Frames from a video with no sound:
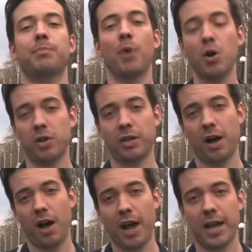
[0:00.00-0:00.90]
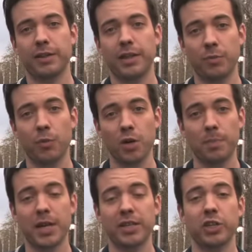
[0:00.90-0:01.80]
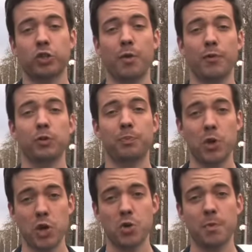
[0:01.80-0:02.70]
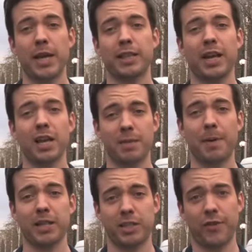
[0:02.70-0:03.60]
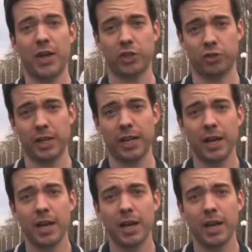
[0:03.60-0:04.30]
broke guy that would have been a shriveled pube in the underpants of history